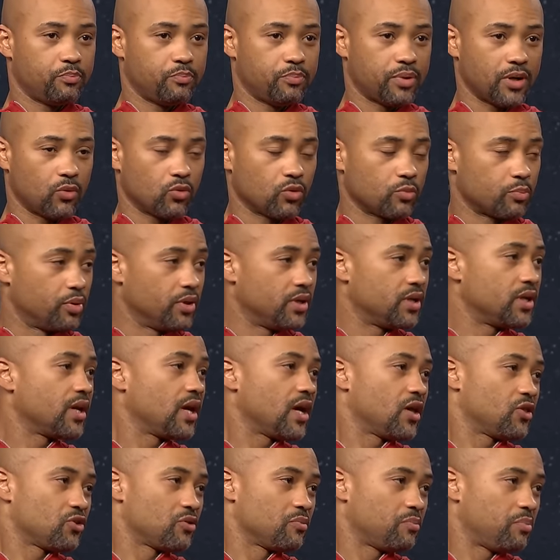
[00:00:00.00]
but we're putting
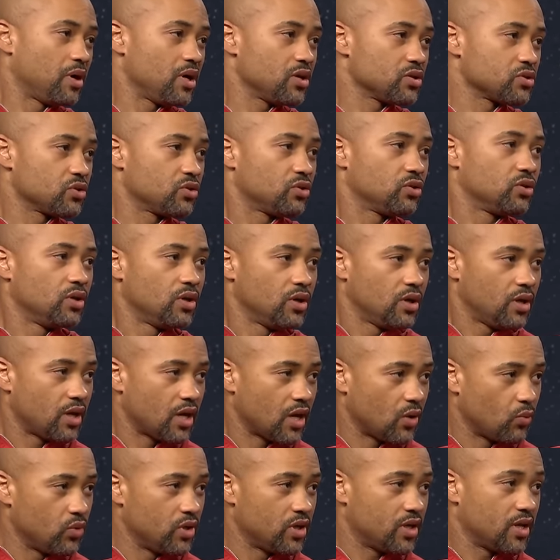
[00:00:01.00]
together a puzzle
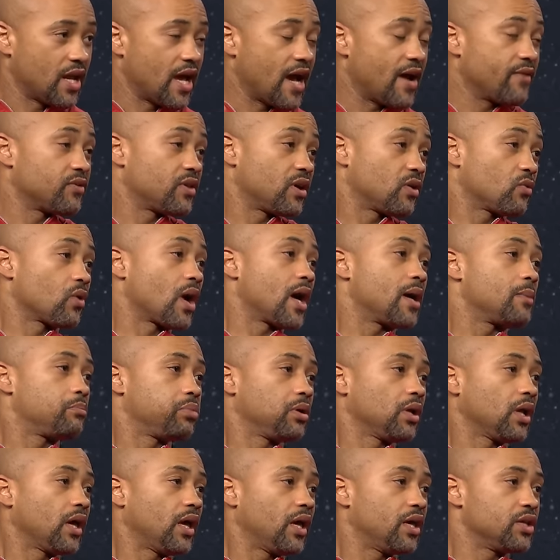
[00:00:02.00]
and we can have that right
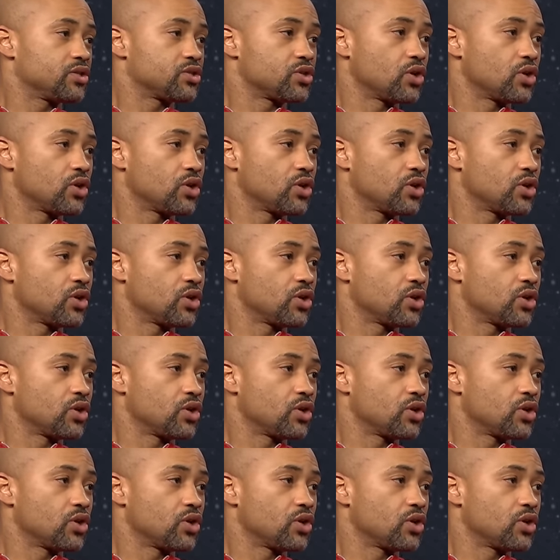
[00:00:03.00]
plan.